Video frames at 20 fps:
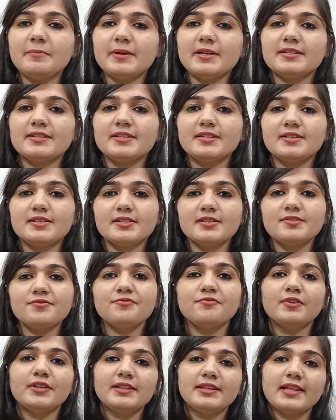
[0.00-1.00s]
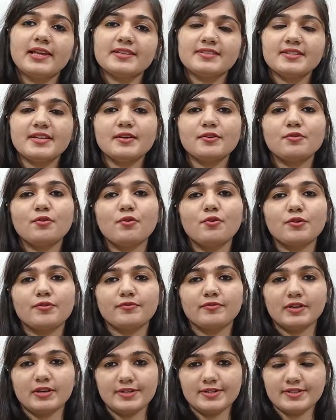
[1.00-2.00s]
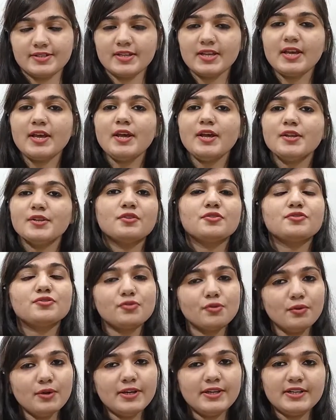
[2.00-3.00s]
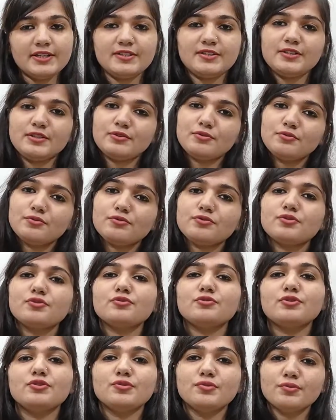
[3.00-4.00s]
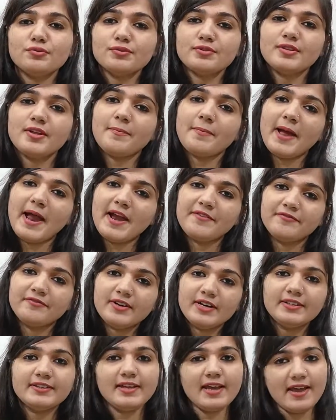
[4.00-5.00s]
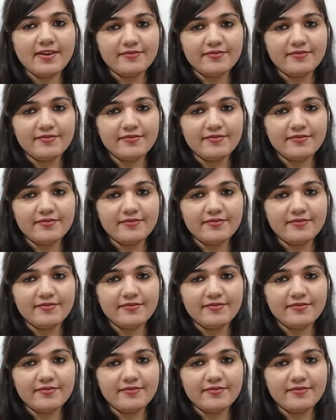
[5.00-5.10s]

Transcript: messages with lesser code words, so it is used to use the bandwidth